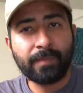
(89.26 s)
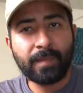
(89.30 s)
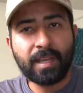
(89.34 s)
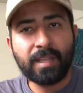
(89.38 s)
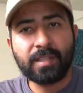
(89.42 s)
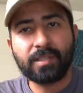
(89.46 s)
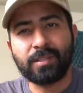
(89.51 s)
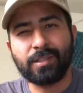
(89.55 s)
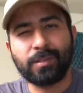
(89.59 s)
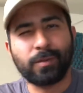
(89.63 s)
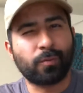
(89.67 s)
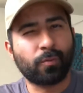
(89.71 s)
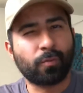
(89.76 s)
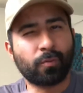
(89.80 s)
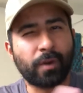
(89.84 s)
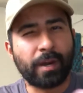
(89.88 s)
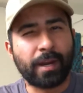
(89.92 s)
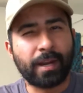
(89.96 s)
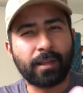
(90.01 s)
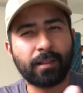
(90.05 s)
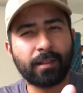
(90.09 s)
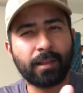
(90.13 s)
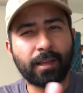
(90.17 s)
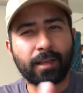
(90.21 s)
So it doesn't
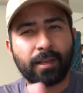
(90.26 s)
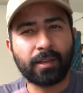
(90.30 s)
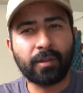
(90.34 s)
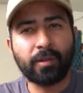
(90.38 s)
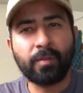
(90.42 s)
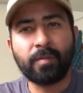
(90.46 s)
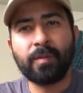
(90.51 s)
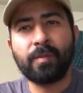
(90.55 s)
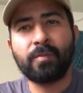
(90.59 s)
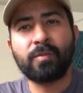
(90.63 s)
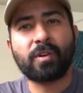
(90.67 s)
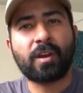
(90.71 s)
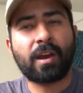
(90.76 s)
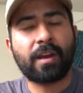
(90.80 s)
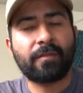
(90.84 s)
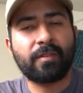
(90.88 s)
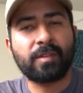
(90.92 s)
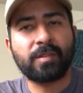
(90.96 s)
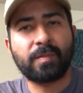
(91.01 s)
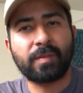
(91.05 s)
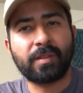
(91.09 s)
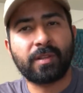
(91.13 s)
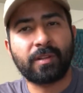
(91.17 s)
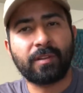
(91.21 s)
ring like aluminum
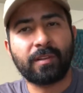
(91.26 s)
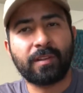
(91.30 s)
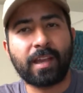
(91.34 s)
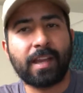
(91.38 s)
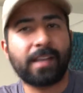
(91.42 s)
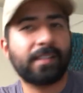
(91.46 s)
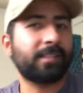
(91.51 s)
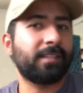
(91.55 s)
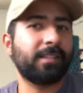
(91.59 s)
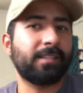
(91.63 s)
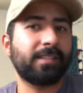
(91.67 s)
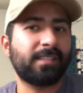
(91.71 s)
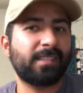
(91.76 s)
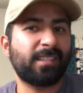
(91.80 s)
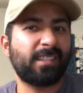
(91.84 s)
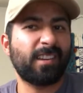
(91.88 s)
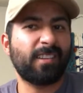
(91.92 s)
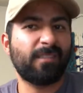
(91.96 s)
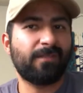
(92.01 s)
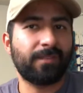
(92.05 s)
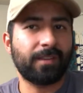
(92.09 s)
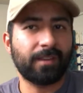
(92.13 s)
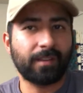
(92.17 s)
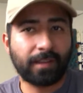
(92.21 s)
drivers, but they're nice and
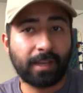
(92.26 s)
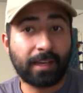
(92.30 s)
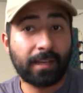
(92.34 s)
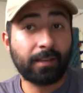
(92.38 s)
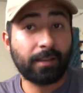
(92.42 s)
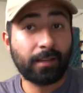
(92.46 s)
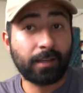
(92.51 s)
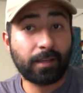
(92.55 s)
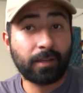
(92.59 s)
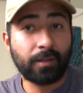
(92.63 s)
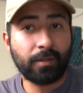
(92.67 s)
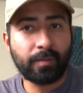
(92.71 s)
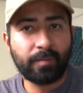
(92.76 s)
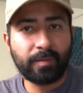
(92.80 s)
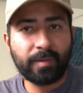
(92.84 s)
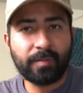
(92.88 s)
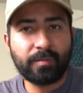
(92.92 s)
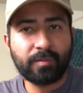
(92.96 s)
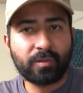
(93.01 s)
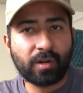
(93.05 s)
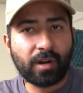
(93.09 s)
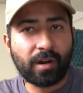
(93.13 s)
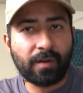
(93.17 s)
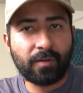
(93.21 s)
stiff and light like
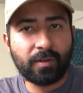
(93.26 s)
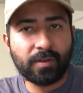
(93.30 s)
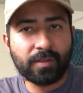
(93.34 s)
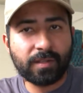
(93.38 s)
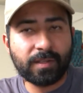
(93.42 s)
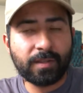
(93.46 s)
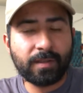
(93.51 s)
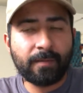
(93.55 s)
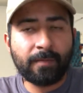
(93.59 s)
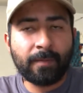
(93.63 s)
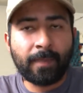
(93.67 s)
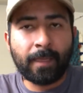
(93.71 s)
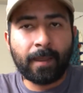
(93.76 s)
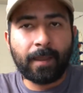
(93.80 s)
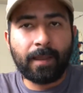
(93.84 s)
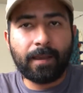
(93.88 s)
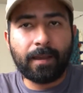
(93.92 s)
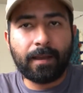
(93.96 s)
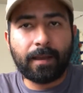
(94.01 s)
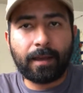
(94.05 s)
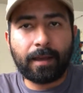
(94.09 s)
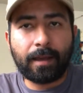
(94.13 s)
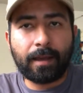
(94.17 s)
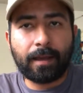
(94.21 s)
aluminum drivers.
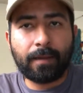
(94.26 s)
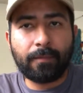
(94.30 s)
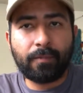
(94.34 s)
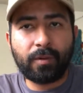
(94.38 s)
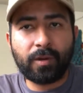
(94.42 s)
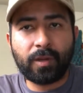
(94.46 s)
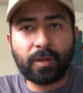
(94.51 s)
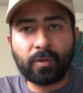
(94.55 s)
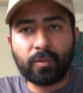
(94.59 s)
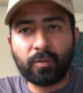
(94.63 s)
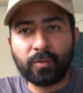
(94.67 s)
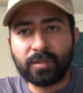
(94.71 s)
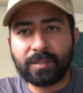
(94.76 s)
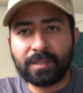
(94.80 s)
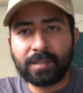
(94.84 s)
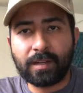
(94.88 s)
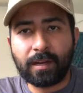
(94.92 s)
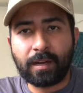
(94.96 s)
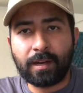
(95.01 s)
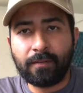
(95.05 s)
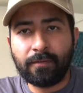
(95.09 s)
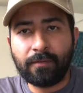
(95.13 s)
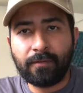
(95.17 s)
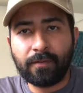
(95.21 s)
Pretty cool
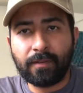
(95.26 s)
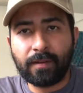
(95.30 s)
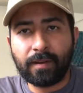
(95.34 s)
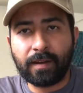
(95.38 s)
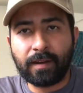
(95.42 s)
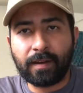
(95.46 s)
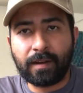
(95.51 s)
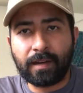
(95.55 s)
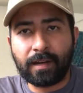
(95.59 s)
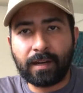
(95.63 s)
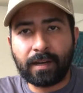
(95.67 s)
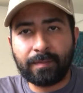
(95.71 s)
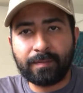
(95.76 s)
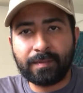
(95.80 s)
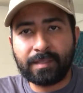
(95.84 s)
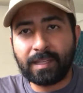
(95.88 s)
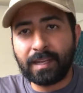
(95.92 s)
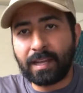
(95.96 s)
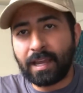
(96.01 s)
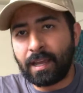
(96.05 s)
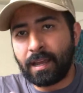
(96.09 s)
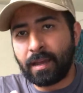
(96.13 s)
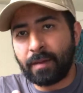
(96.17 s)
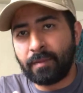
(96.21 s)
stuff.
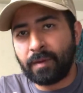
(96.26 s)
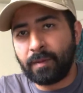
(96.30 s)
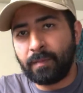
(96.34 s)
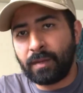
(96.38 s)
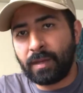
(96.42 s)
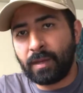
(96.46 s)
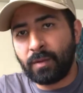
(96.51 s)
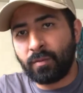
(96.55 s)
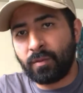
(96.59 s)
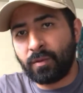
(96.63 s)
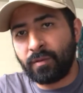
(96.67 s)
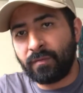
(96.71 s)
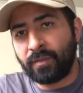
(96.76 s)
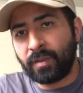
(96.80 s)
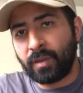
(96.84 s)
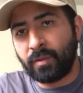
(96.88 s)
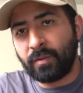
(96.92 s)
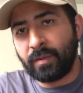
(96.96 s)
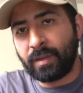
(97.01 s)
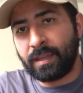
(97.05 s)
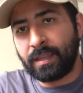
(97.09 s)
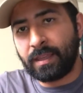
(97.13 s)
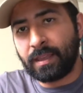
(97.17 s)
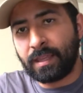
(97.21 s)
Today I'm going to be
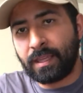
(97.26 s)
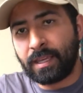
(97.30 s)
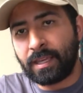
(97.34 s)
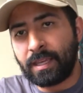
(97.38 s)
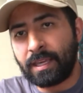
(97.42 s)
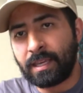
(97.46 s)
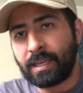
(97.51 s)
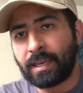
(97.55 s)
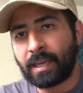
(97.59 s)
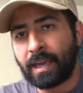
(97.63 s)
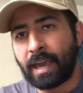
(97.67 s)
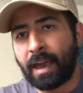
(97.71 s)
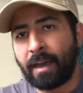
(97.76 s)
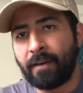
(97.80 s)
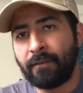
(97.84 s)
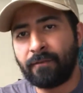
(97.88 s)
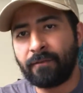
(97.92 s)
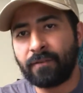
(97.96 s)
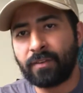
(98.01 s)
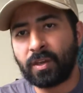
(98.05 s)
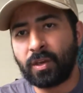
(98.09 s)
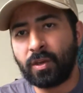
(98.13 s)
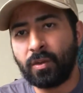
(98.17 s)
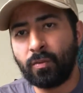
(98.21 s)
reviewing the KEF
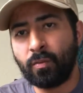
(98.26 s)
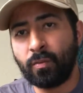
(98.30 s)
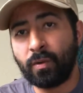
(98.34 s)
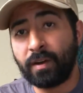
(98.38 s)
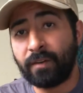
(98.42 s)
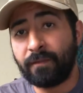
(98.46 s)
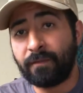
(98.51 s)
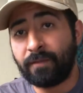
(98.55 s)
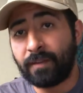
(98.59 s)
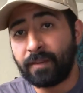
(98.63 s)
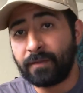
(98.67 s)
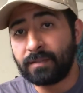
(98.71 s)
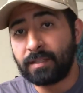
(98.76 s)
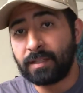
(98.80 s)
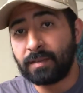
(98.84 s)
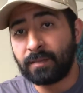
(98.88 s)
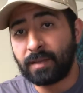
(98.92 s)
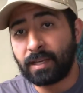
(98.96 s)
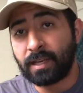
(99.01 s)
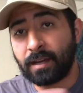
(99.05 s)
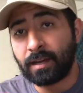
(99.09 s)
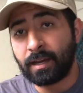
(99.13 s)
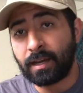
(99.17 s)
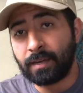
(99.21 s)
Q150
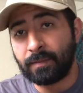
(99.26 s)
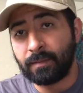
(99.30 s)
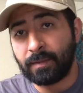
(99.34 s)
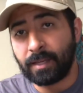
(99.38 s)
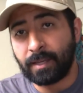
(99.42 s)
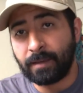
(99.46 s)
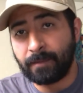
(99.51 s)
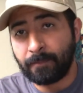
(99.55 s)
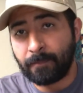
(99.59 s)
behind me.